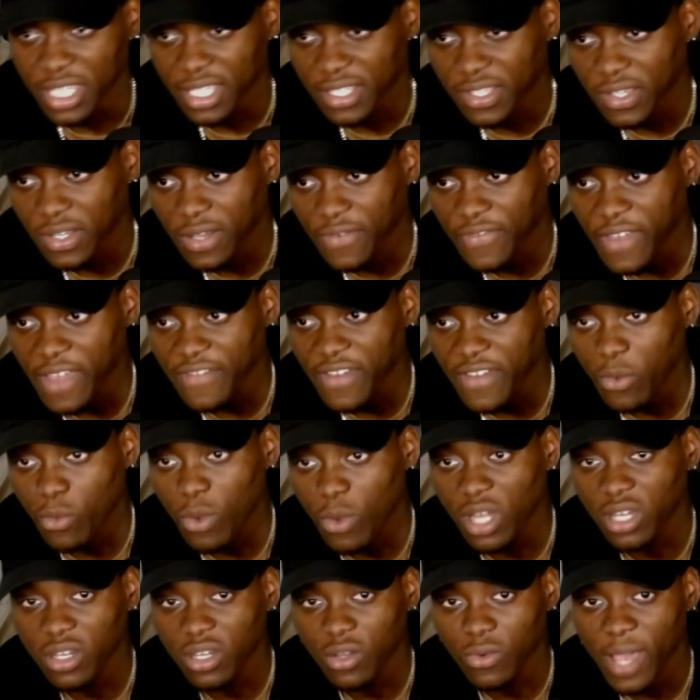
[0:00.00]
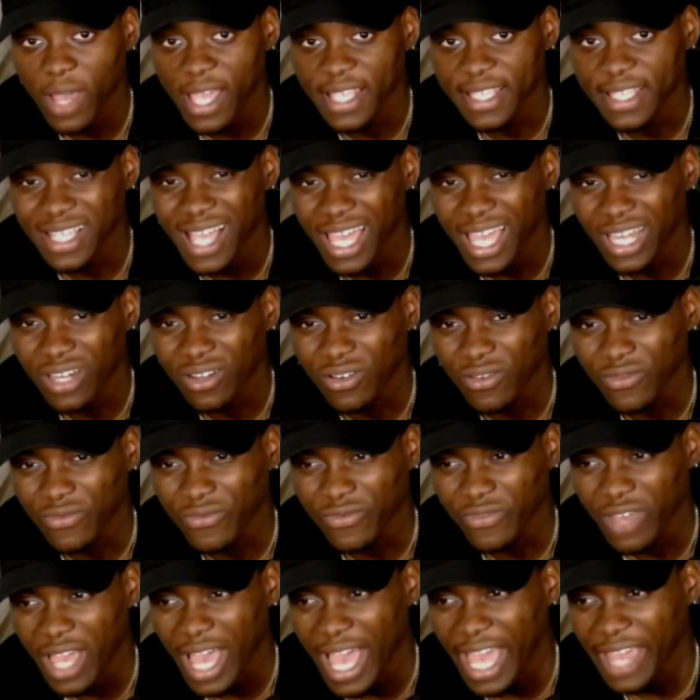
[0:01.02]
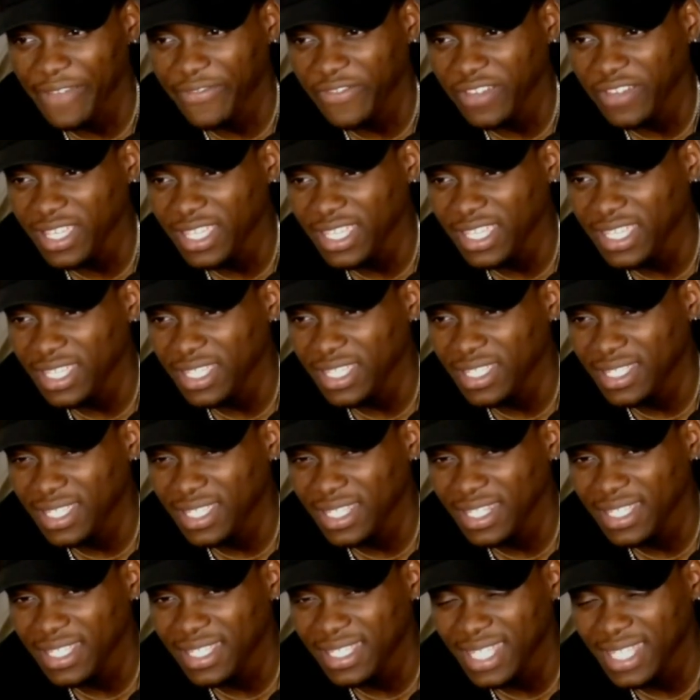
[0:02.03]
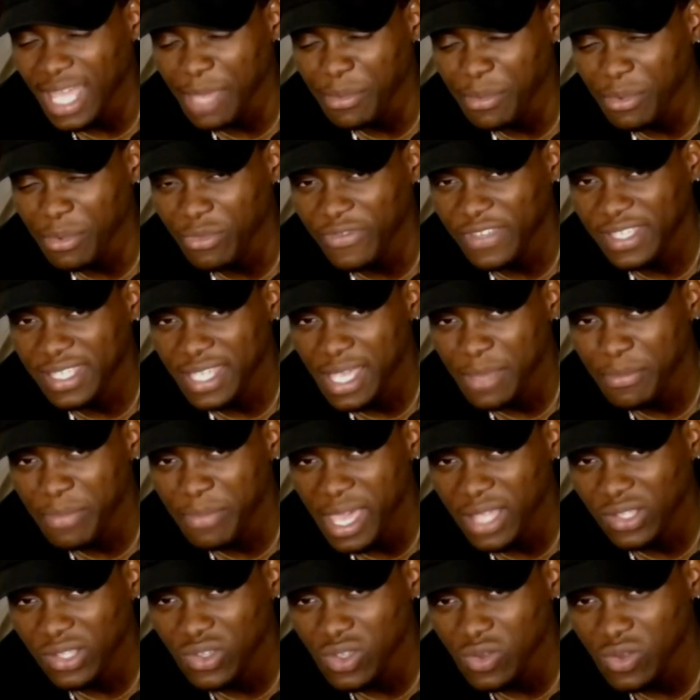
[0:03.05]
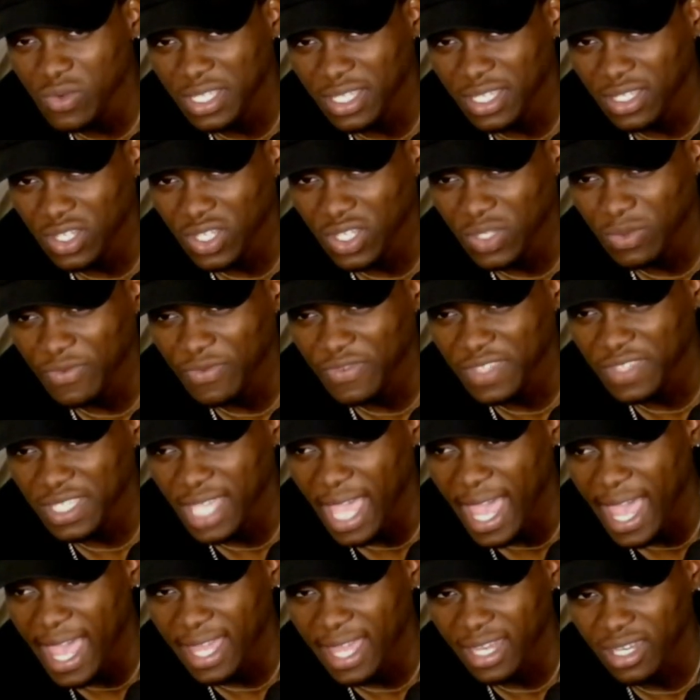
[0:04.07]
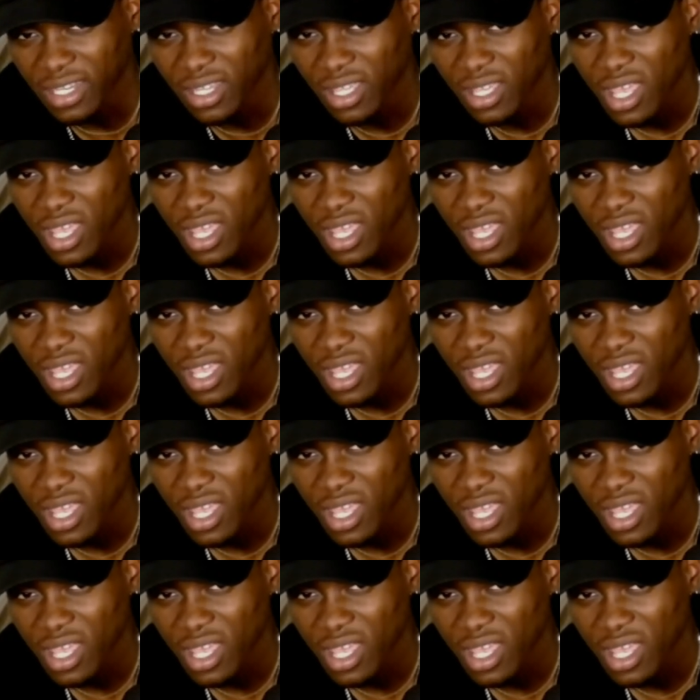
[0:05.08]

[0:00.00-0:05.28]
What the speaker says: So the fact that WonderWeisse kind of, I think he, did he stab him with a Zanpakutou too? Was it just with his hand?